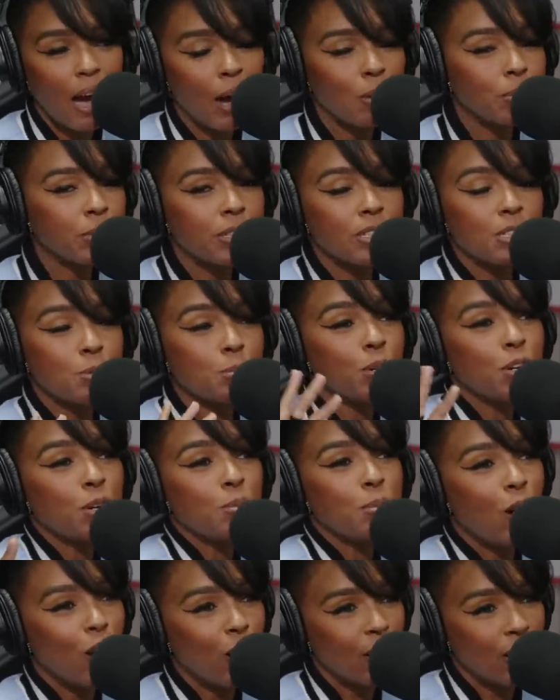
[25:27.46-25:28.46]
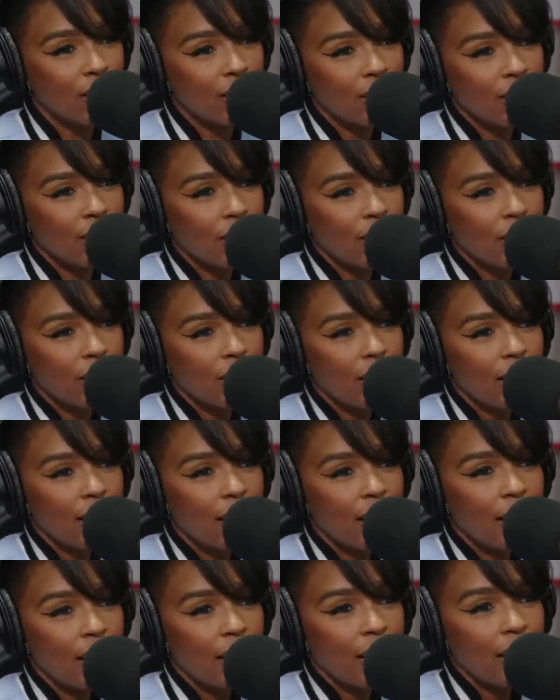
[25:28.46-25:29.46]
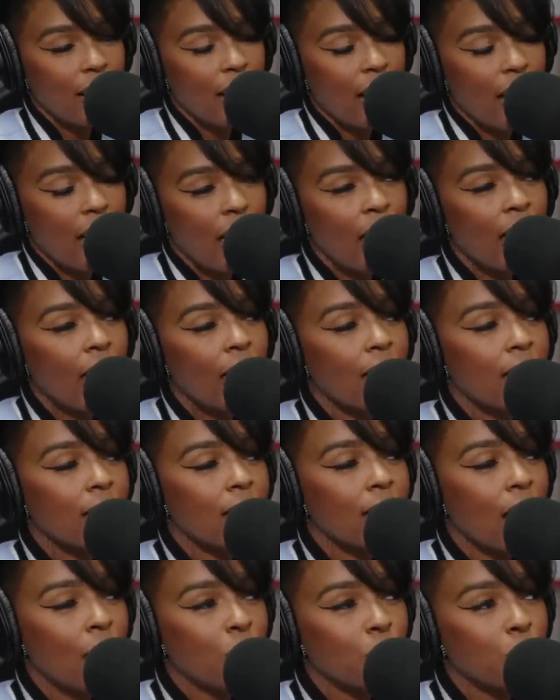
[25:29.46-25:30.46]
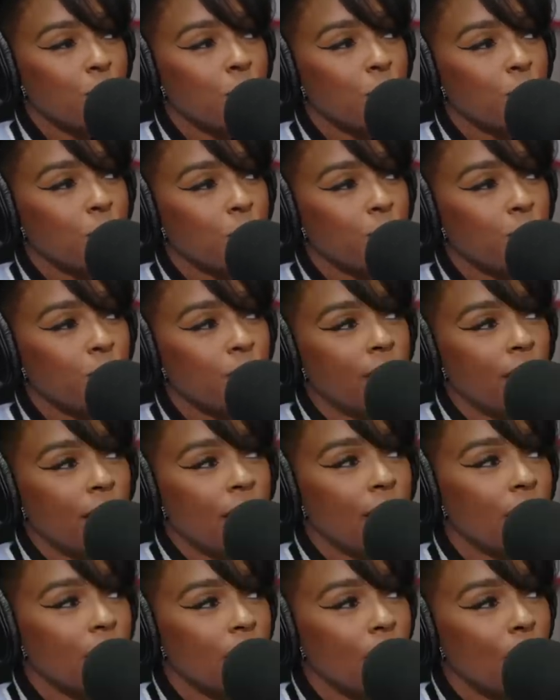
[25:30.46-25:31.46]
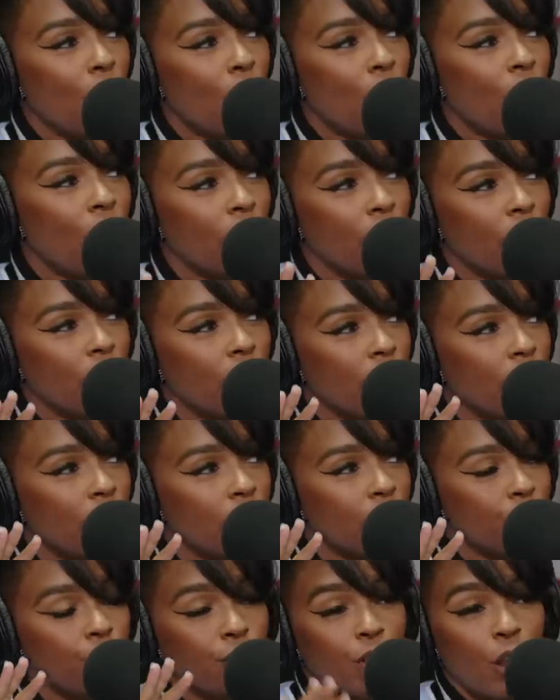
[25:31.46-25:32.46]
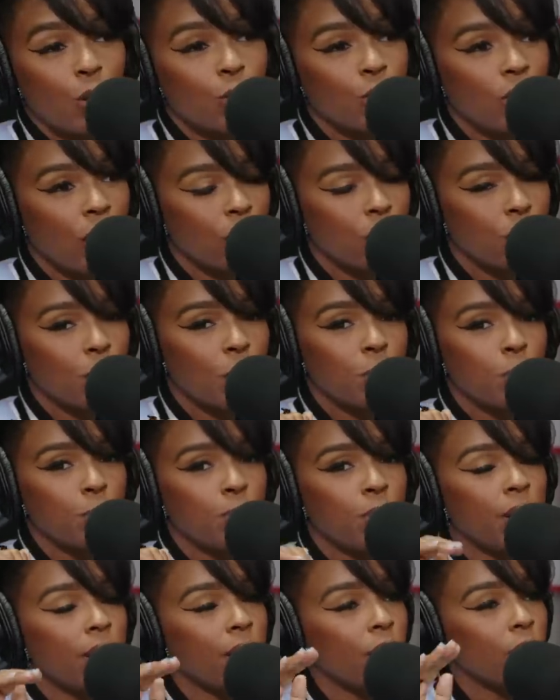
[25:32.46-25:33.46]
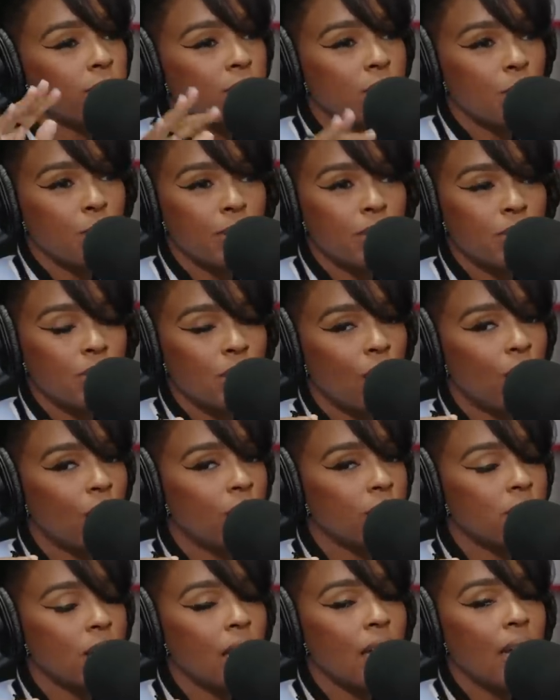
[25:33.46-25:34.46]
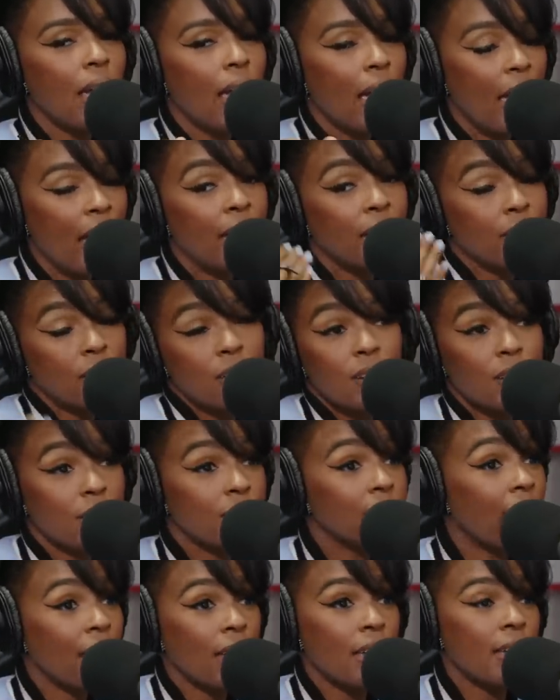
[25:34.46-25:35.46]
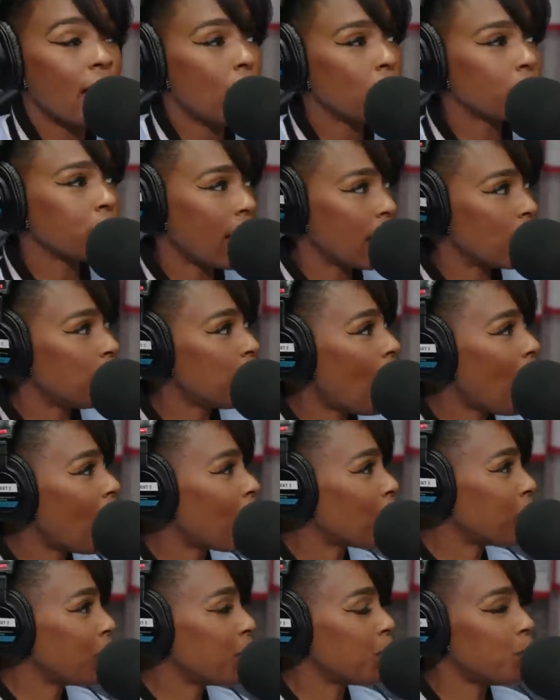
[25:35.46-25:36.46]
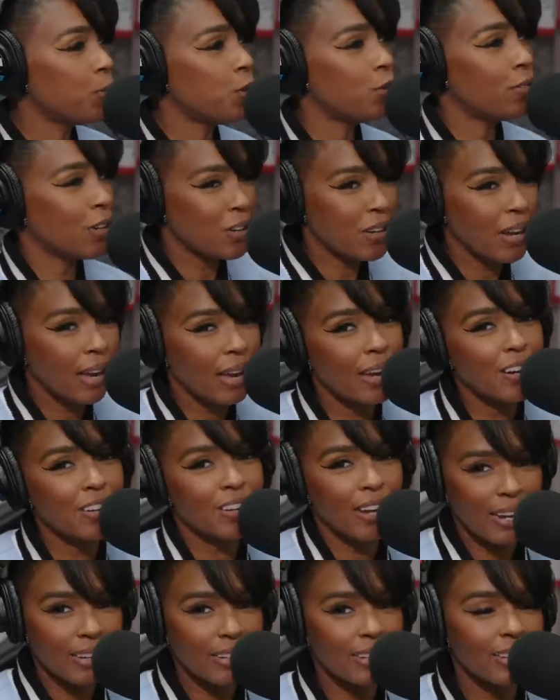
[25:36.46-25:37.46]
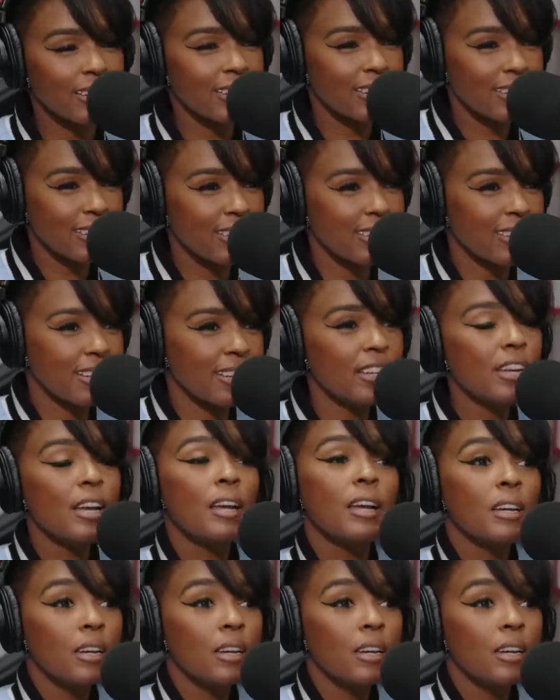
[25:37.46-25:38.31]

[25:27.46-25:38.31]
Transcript: I'm going to just put them on. Mm. And I remember putting on Float. I remember putting on some of the songs and that and I was like, "Oh, how are people moving? Okay, okay, good, good, good."